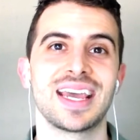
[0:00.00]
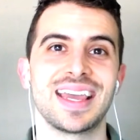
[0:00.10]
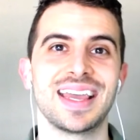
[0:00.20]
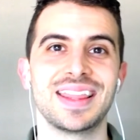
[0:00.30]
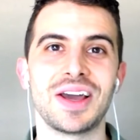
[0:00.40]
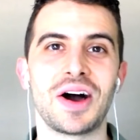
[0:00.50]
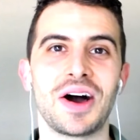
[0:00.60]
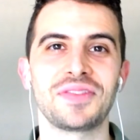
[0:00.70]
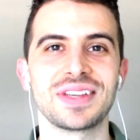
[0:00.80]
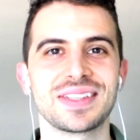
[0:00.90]
in the
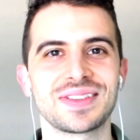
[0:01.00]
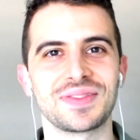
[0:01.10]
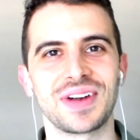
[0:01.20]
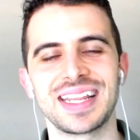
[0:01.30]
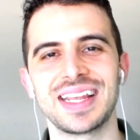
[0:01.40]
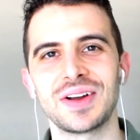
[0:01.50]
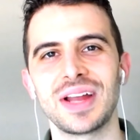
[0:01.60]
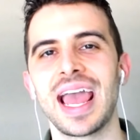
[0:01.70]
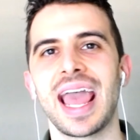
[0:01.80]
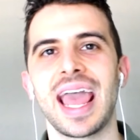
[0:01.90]
office right here,
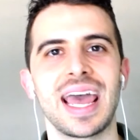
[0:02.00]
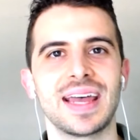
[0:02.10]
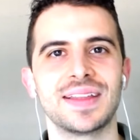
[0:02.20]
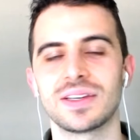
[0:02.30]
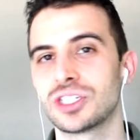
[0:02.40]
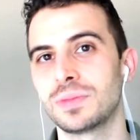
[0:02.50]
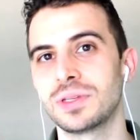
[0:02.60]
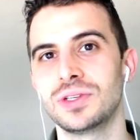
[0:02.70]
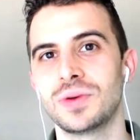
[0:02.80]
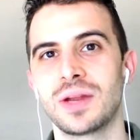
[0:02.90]
and I'll ship it
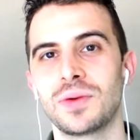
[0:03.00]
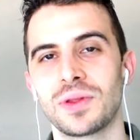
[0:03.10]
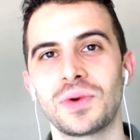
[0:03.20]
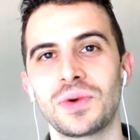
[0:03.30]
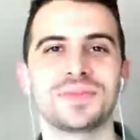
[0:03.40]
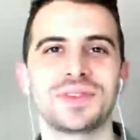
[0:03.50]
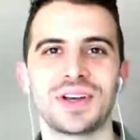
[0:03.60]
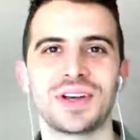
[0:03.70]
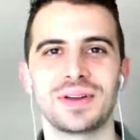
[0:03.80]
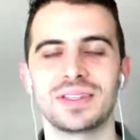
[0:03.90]
to you anywhere in the world.
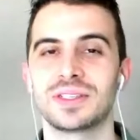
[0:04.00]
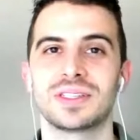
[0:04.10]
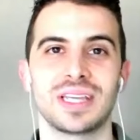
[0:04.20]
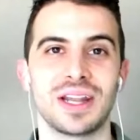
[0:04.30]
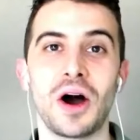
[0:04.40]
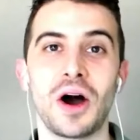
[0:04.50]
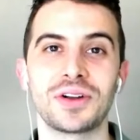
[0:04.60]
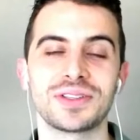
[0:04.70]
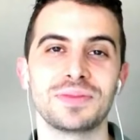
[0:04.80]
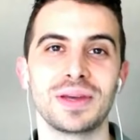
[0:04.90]
So it's an
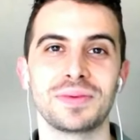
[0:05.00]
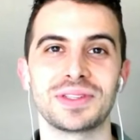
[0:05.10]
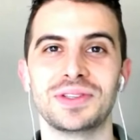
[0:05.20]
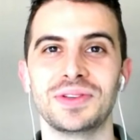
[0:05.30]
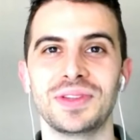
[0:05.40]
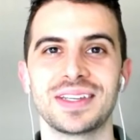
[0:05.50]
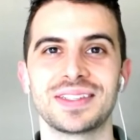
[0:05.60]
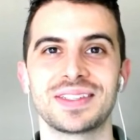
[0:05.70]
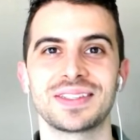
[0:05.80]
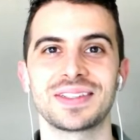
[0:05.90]
honor to be able to do
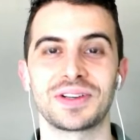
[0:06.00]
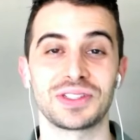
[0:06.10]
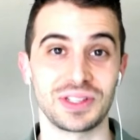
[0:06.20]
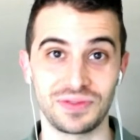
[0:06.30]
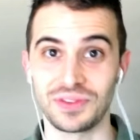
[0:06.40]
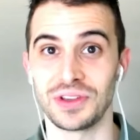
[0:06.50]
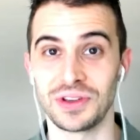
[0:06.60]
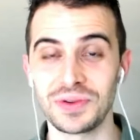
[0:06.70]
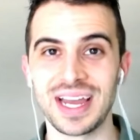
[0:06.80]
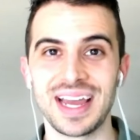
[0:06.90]
this, Kirsten, for
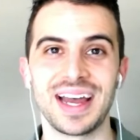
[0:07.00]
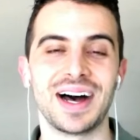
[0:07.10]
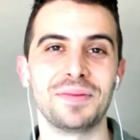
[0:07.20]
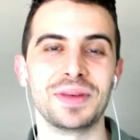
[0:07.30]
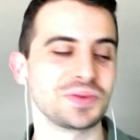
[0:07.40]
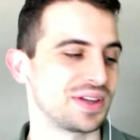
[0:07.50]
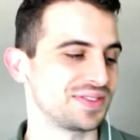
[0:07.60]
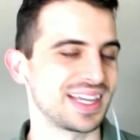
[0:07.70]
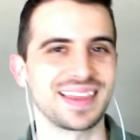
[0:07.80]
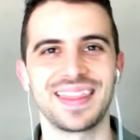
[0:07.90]
you, as a way of
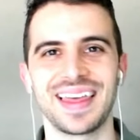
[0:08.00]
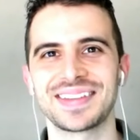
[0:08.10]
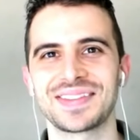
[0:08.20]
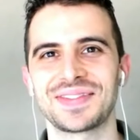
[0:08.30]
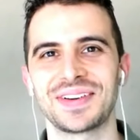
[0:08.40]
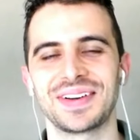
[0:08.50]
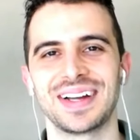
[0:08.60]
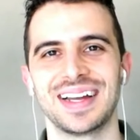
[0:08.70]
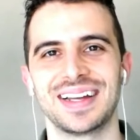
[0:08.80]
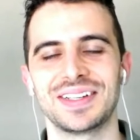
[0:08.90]
saying thanks for
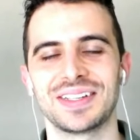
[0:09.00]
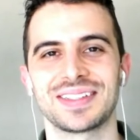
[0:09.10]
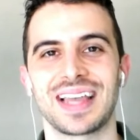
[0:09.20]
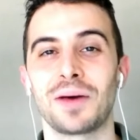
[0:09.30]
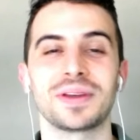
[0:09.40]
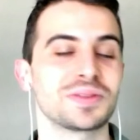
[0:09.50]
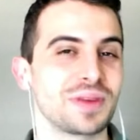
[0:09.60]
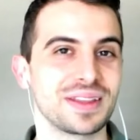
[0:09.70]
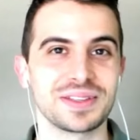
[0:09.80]
just helping spread this